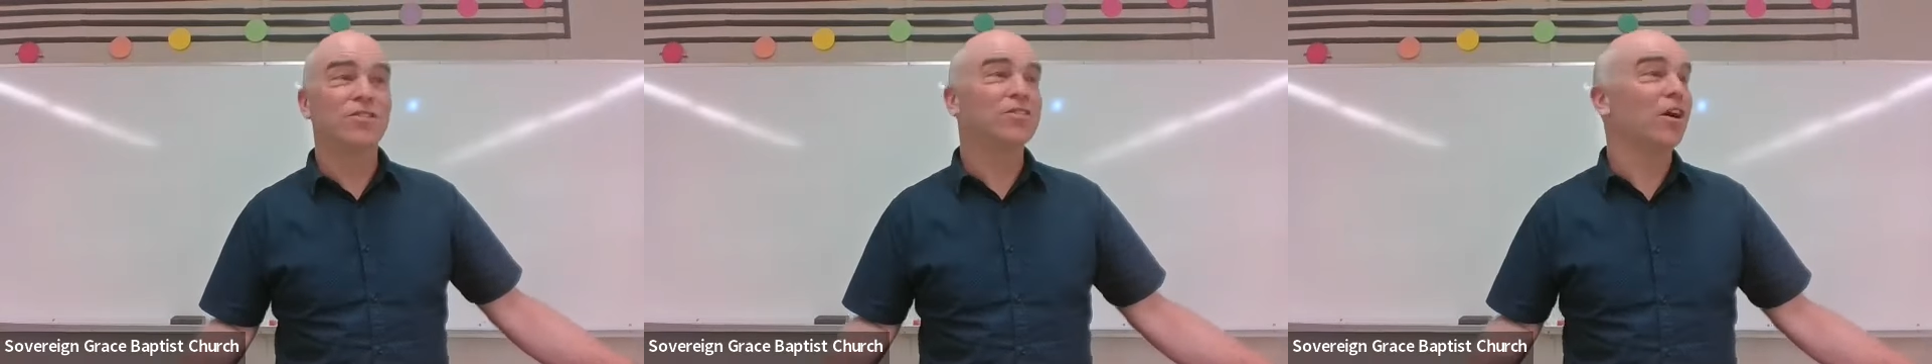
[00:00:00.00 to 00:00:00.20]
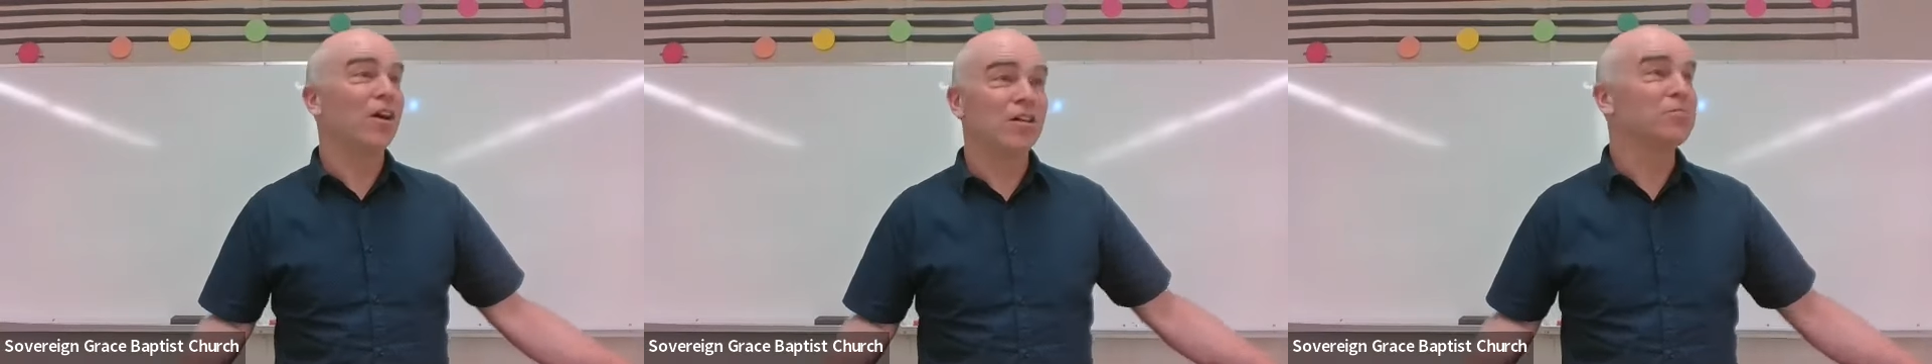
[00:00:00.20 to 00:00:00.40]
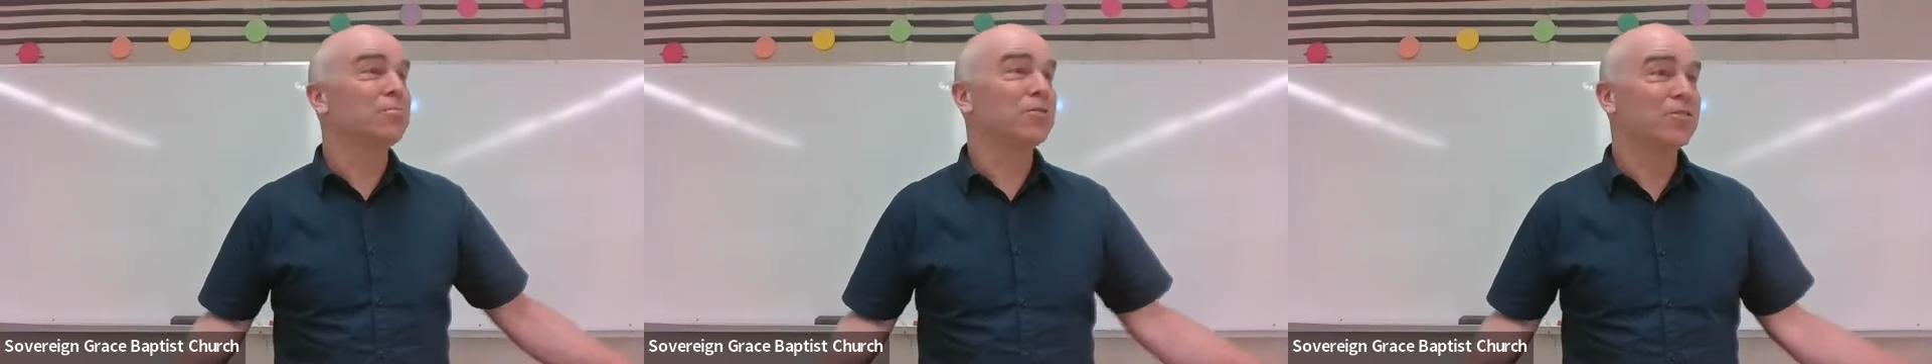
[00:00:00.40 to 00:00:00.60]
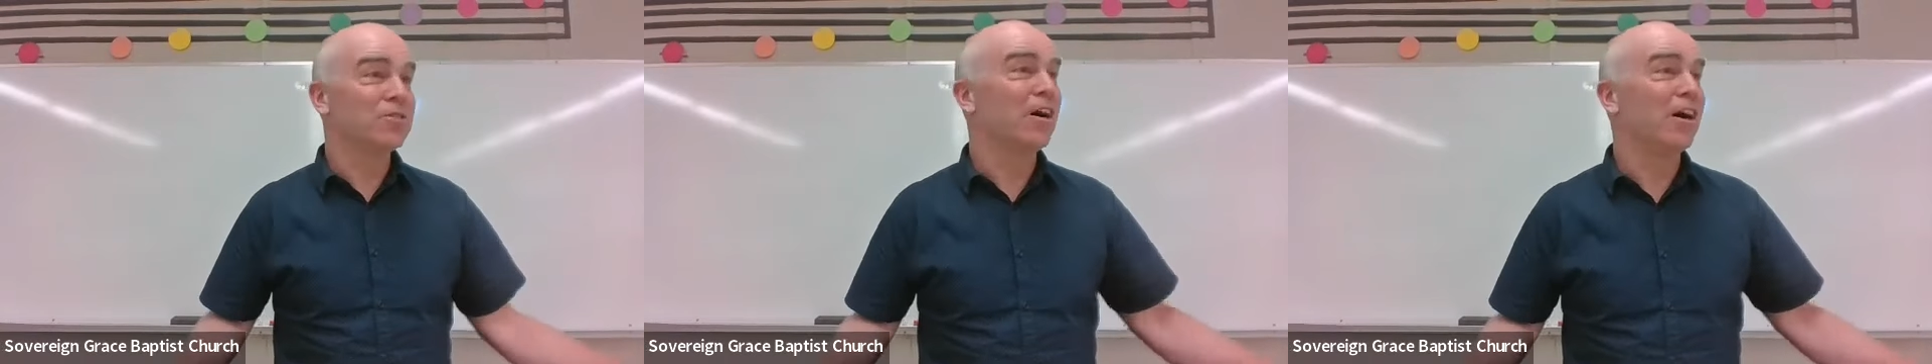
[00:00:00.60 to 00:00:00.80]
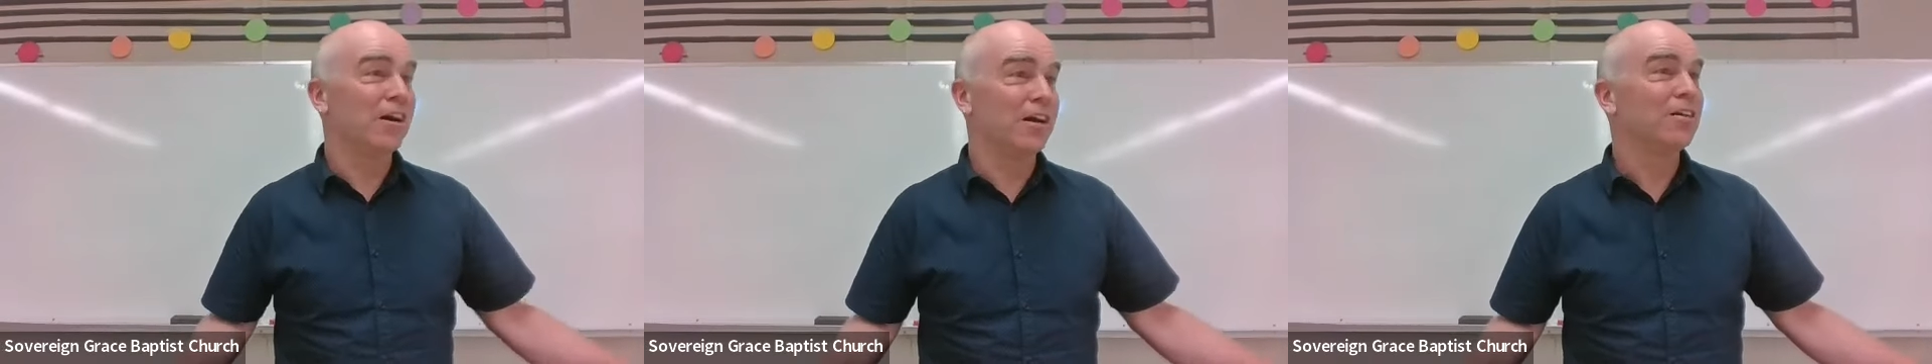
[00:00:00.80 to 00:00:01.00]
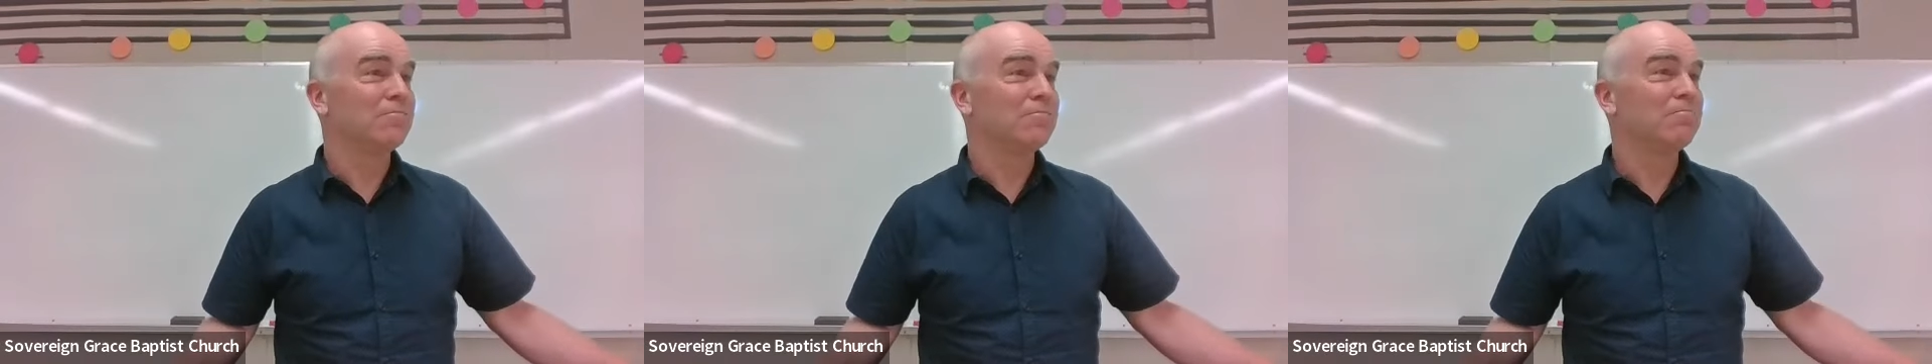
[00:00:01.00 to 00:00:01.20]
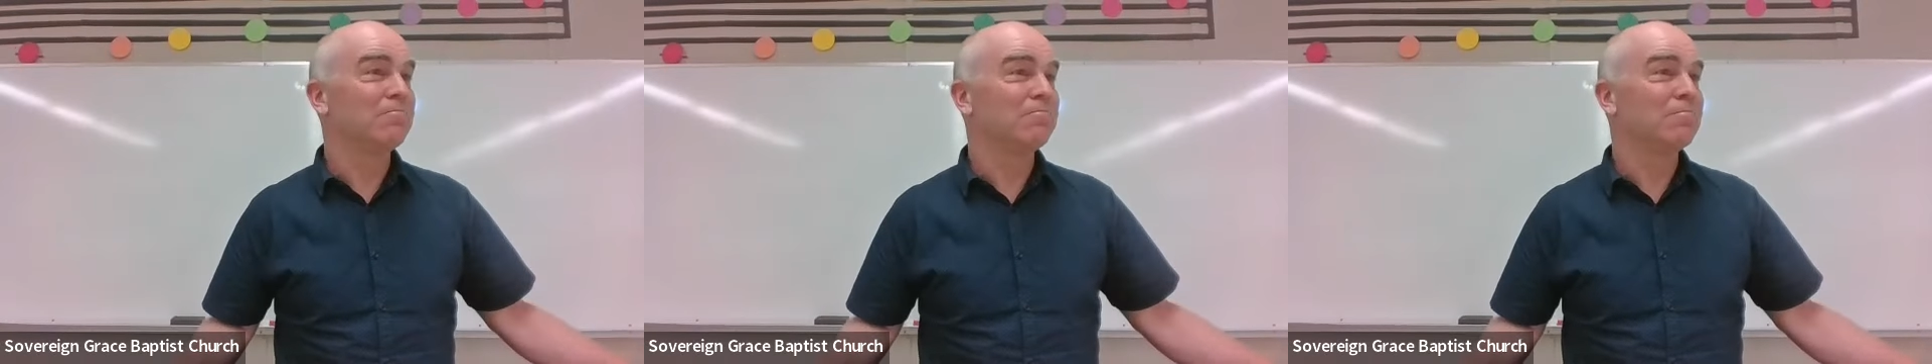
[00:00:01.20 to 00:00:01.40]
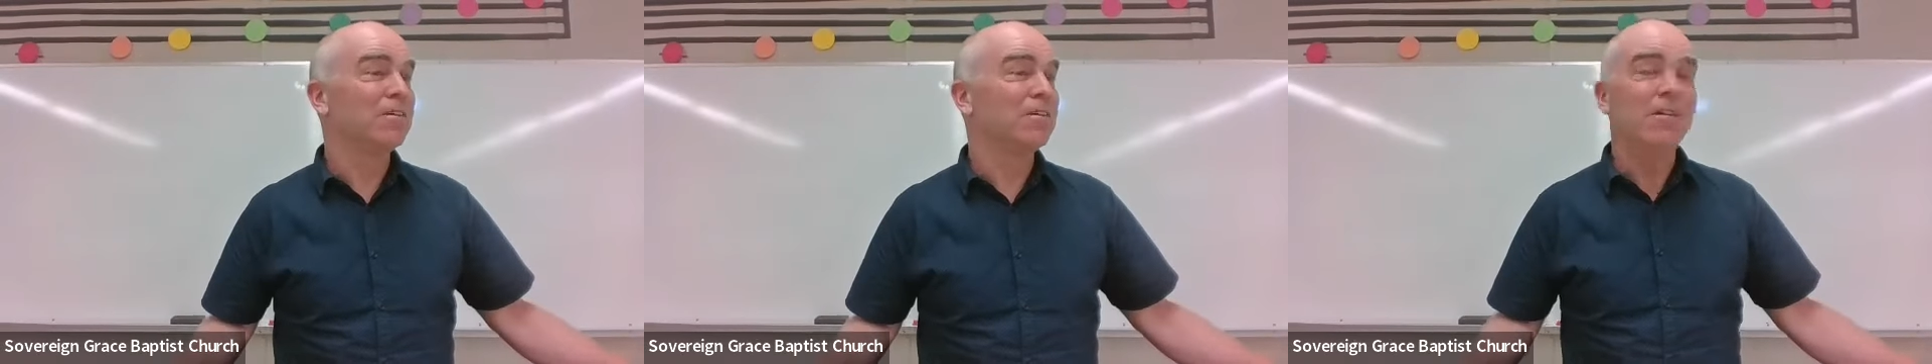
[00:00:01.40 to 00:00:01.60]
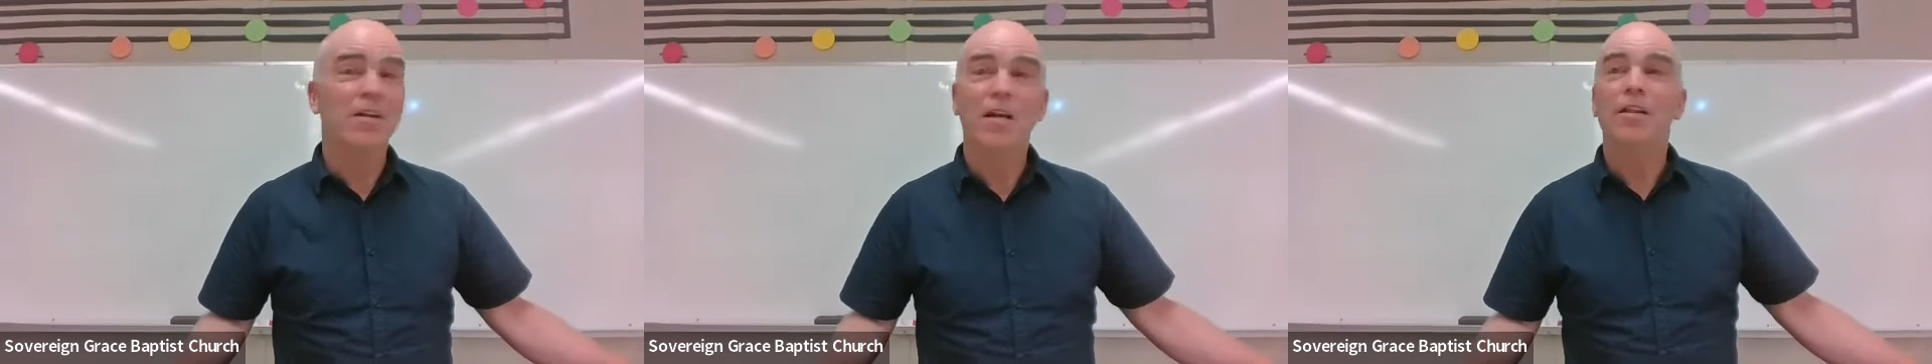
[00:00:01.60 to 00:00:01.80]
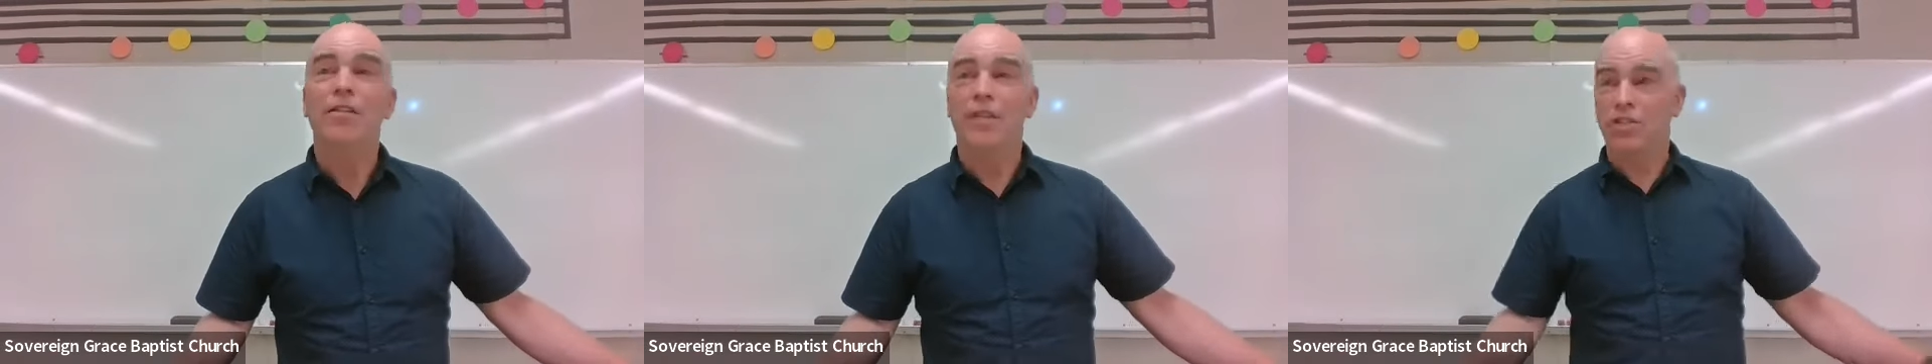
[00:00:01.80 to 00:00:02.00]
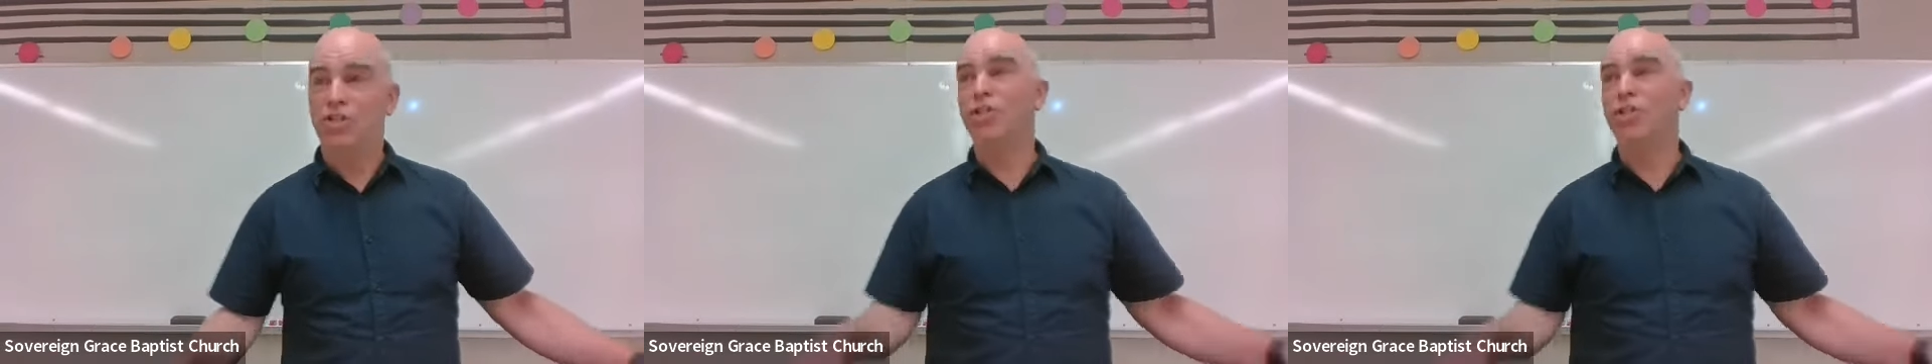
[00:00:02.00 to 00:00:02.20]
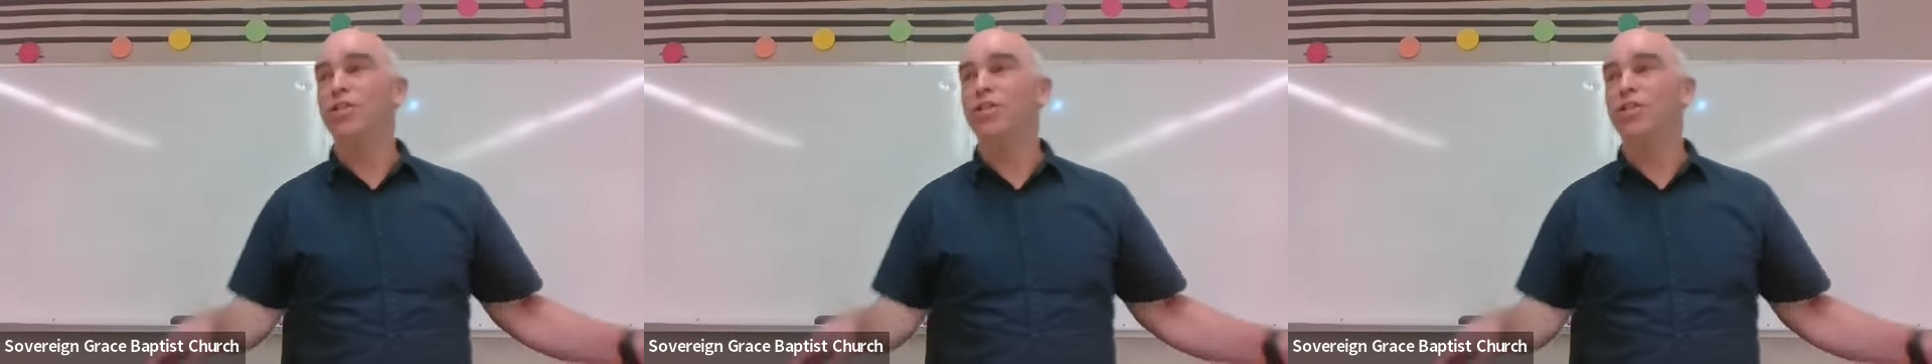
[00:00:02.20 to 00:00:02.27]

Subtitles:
is God's Messiah, that